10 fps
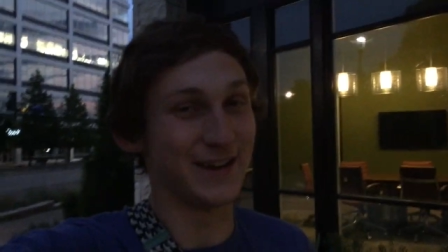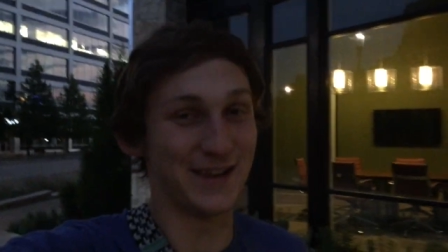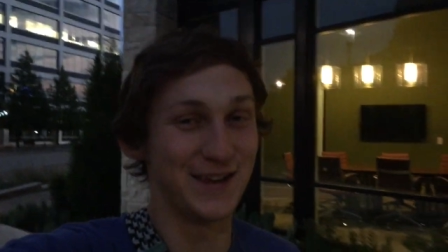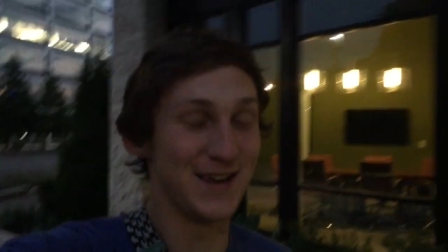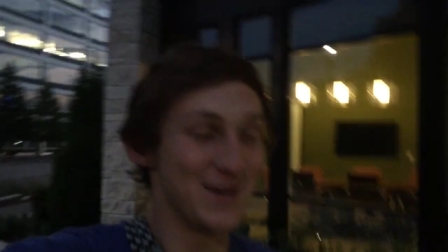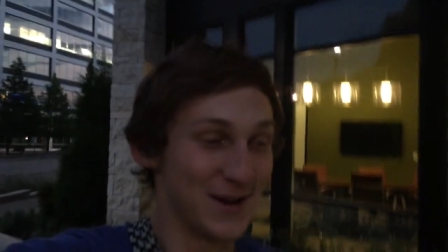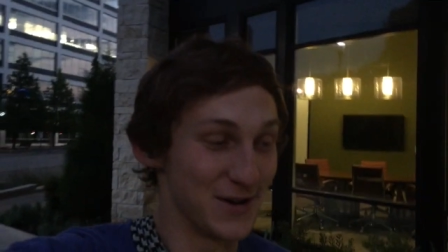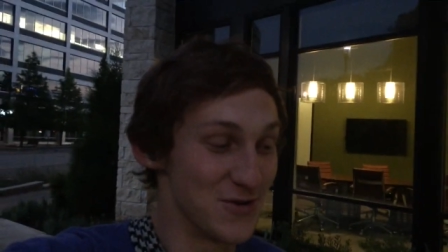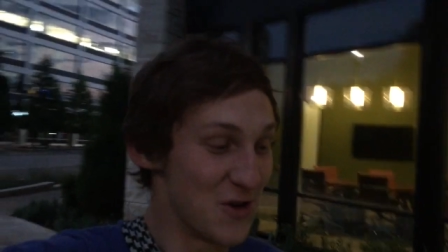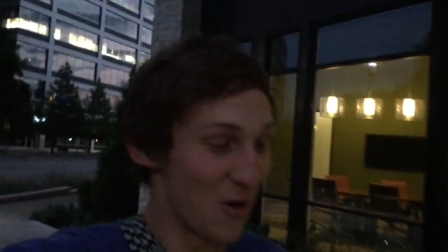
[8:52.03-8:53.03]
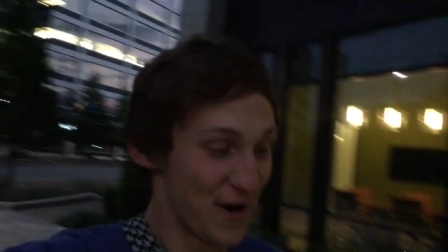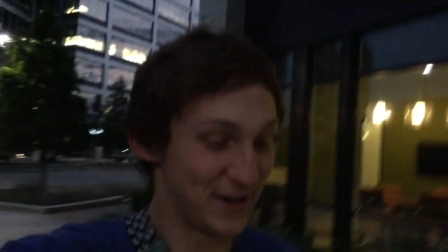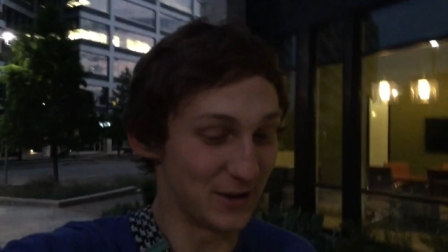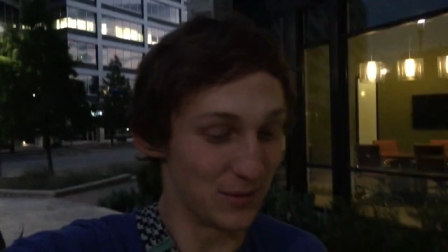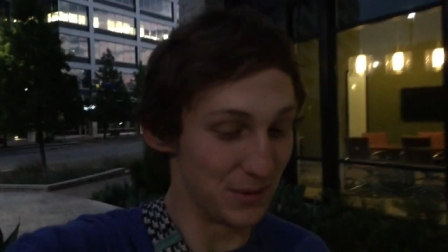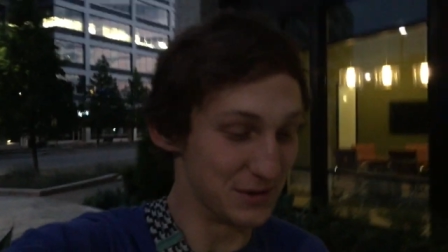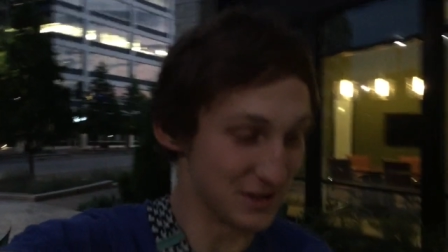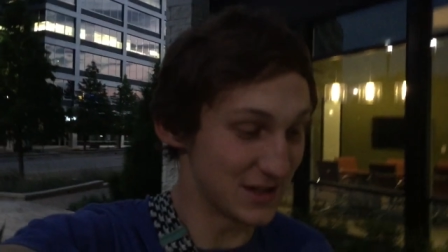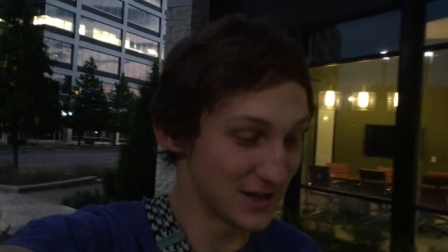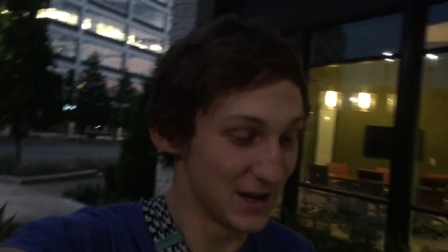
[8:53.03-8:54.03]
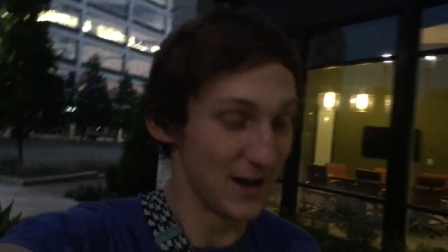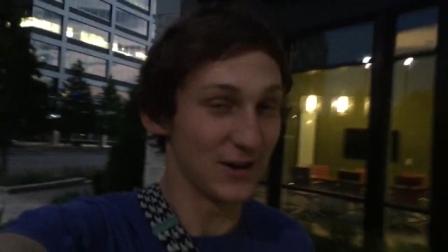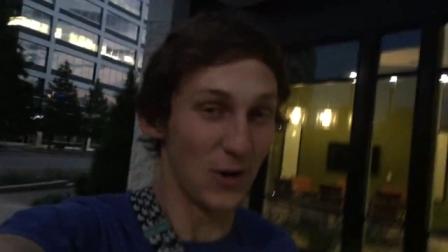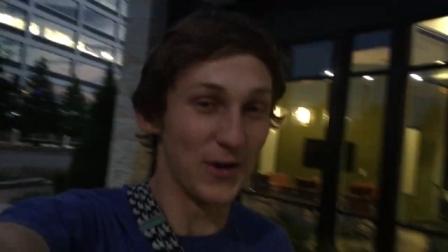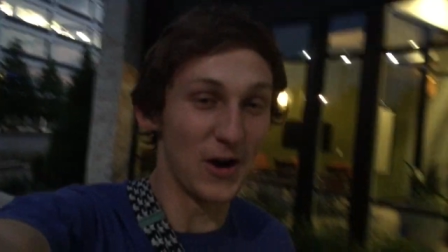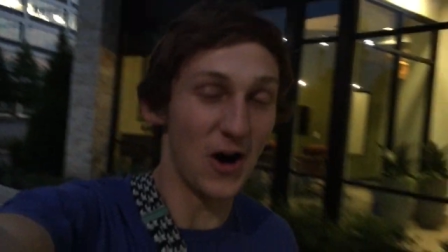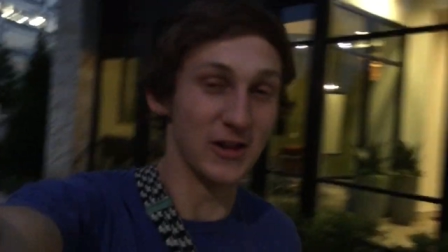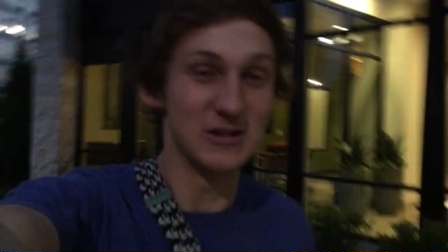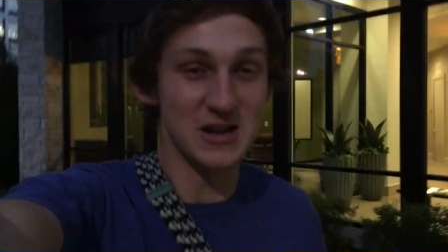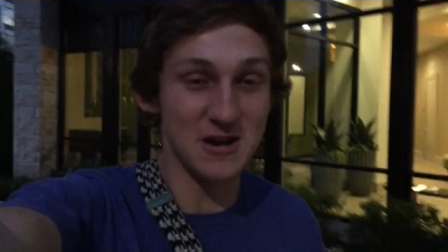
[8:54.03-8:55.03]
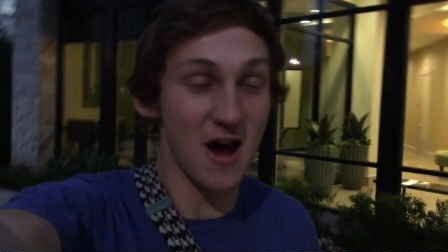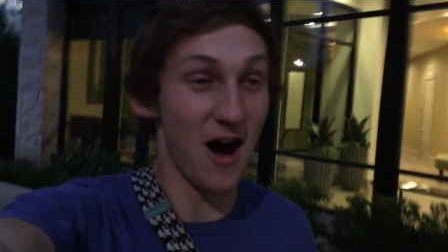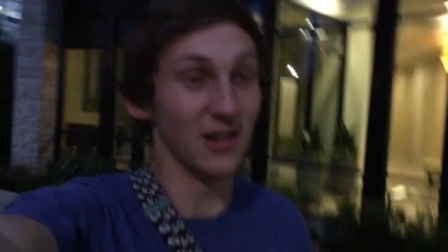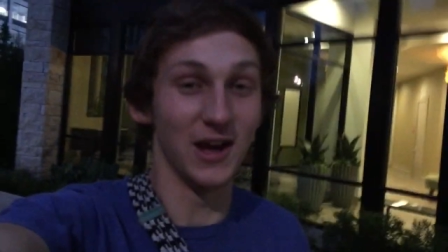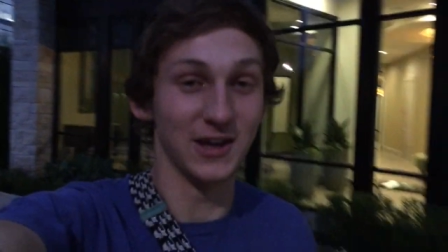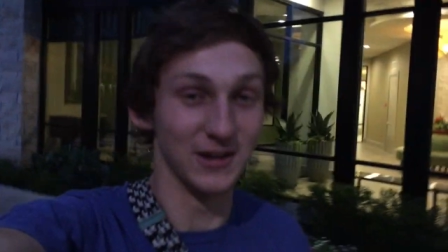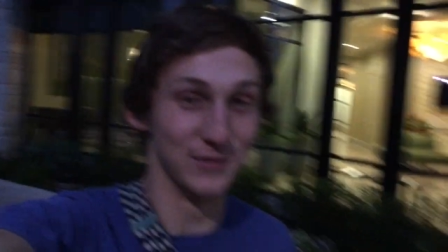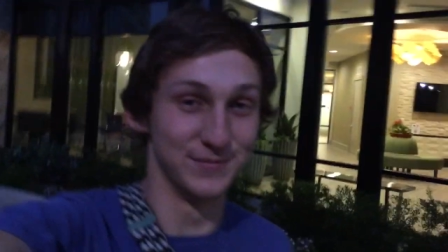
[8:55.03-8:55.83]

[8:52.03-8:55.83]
He had no idea what was going on and did not like it.